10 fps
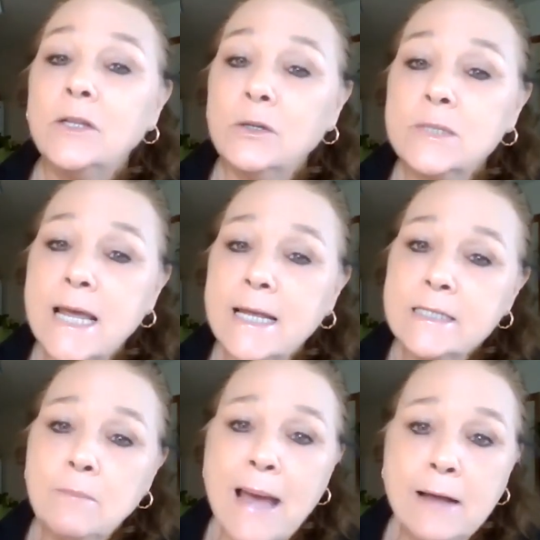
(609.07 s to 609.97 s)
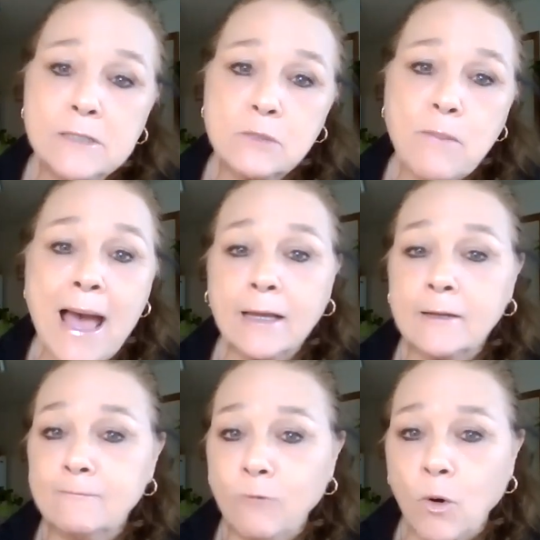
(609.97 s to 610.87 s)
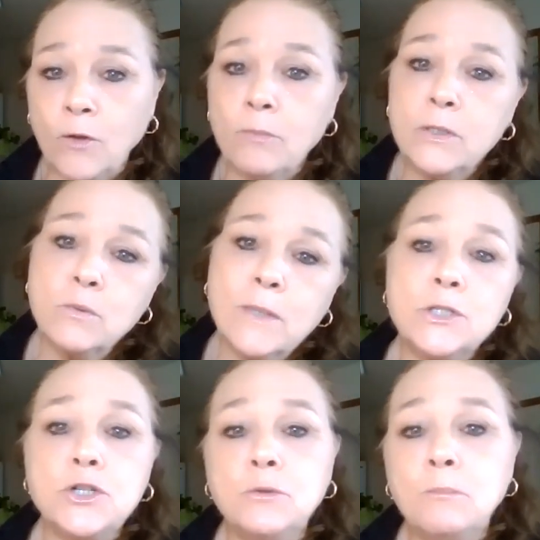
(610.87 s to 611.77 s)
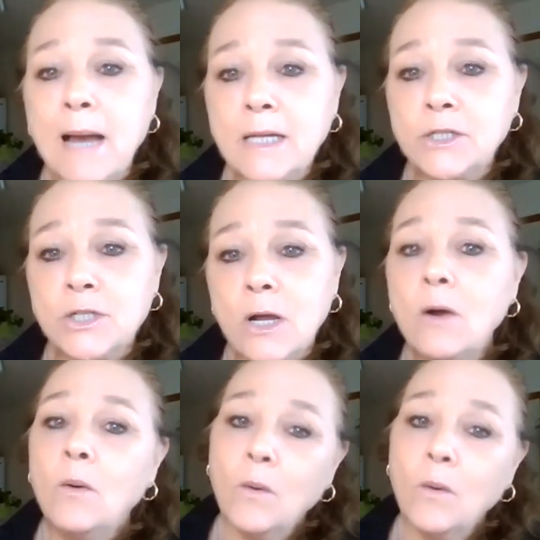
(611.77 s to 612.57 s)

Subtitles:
you tend to bounce back and forth between too much